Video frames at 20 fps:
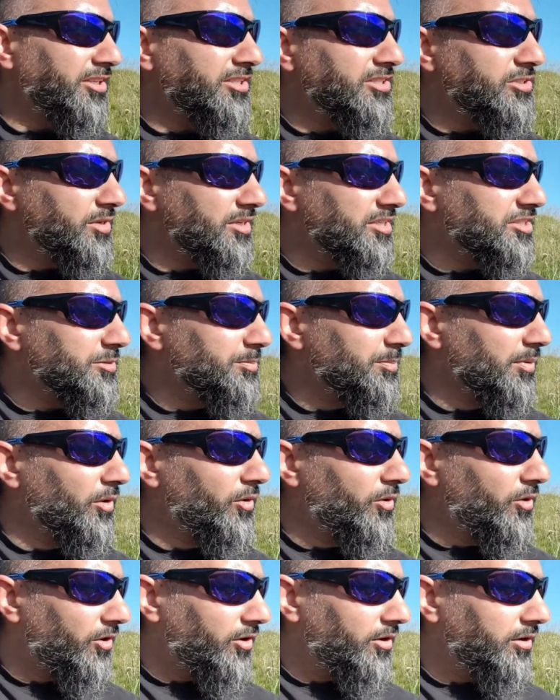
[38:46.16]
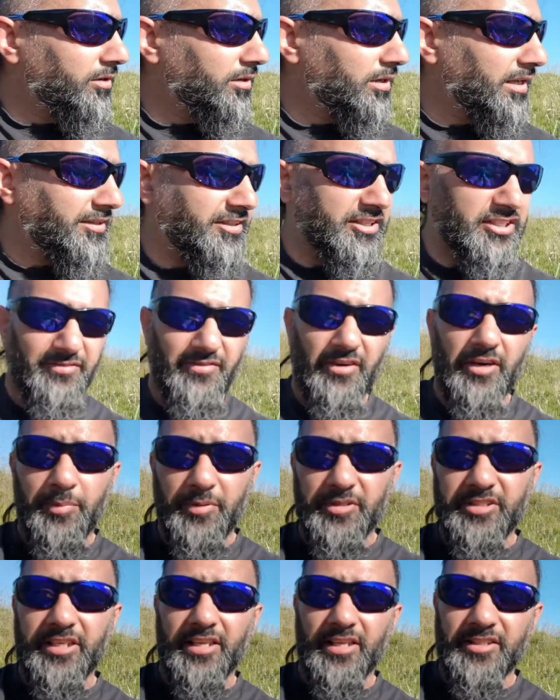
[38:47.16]
And in order to explore,
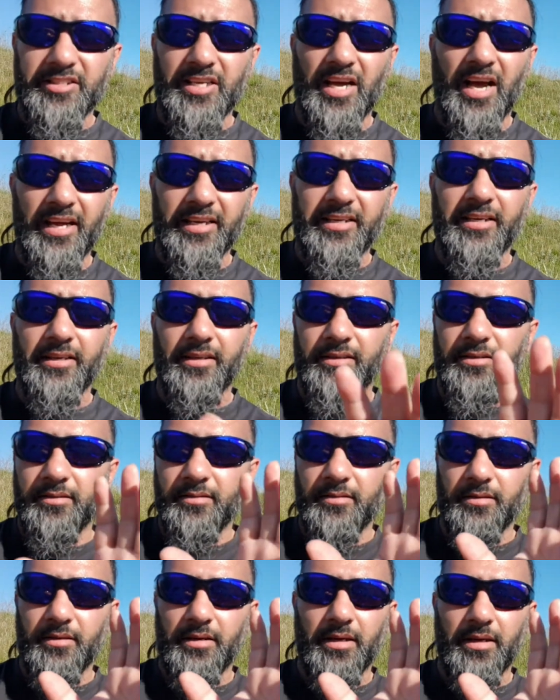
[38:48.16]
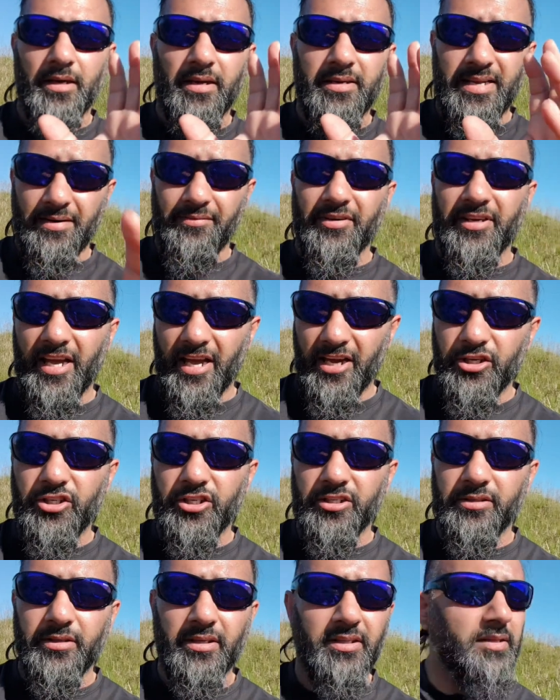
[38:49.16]
and this is very particular to hiking and
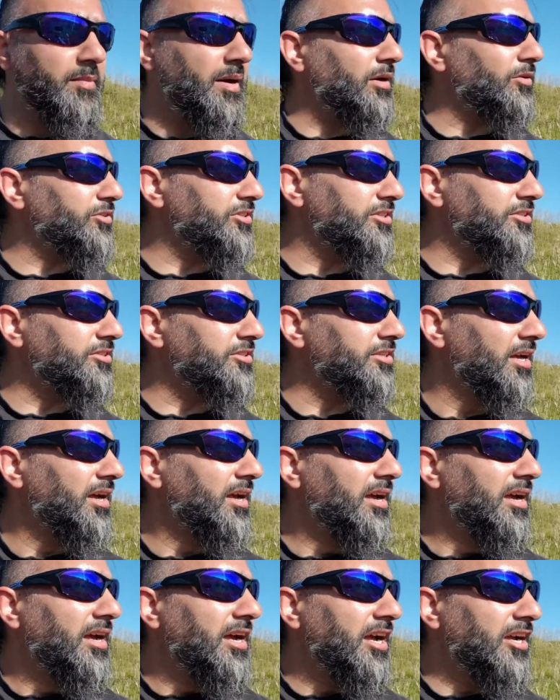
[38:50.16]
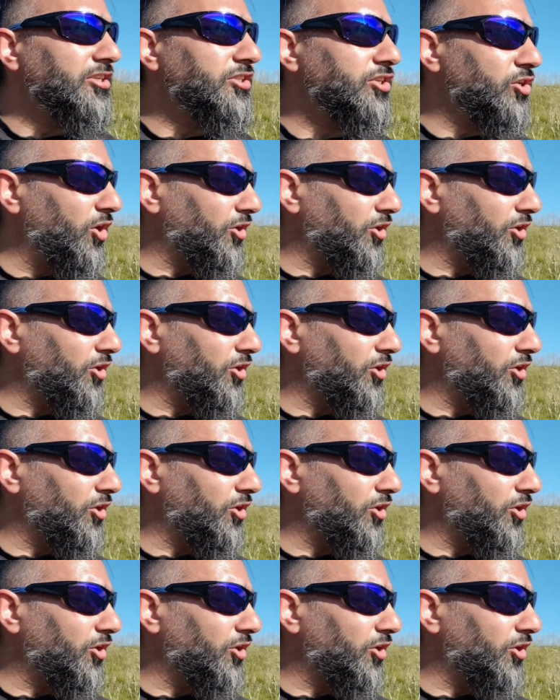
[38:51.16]
navigation in the mountains,